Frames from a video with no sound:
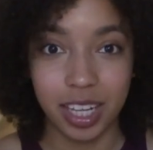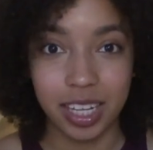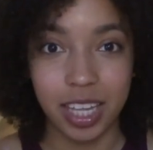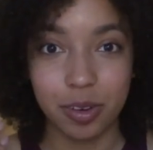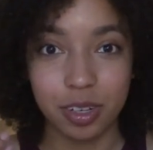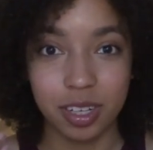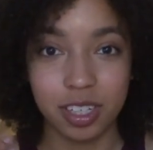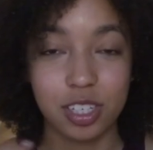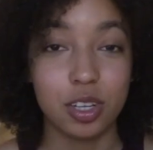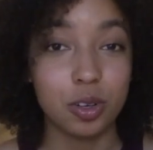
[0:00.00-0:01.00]
Like, they were
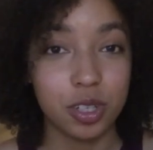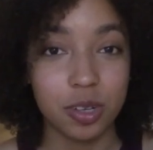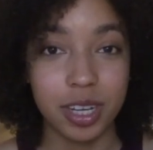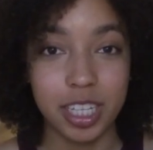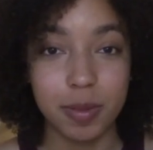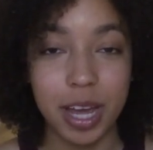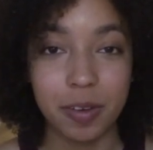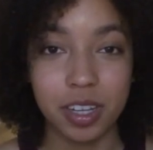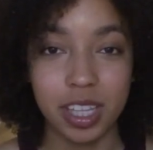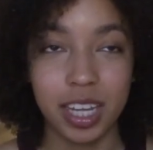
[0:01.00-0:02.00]
so nice about
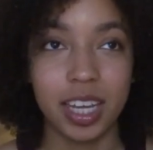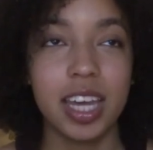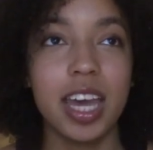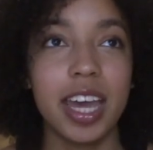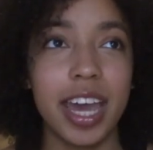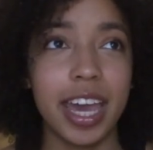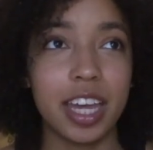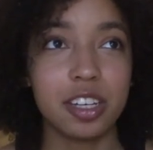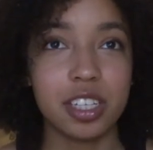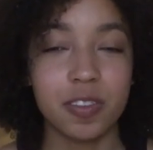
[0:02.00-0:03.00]
everything,
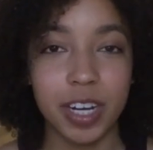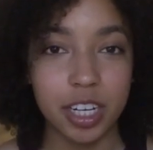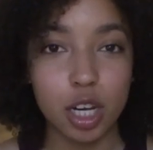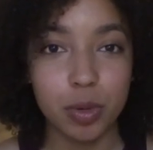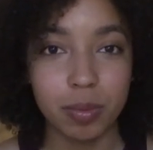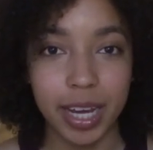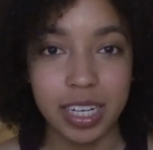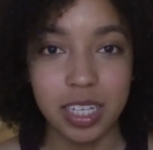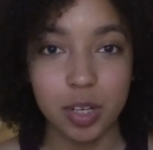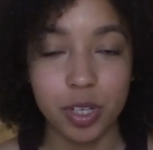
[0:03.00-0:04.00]
and just very
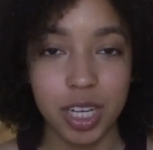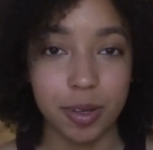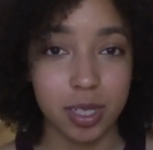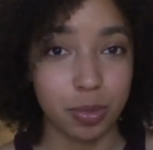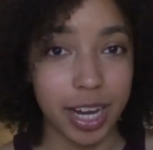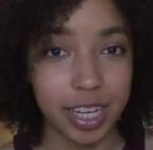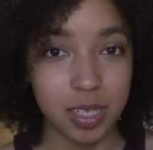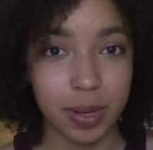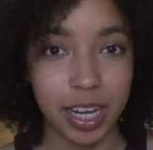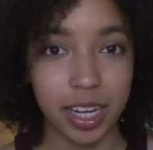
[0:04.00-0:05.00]
open-minded, which I was
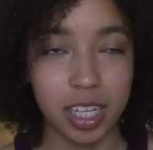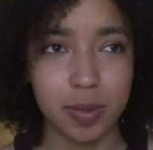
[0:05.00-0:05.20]
surprised by,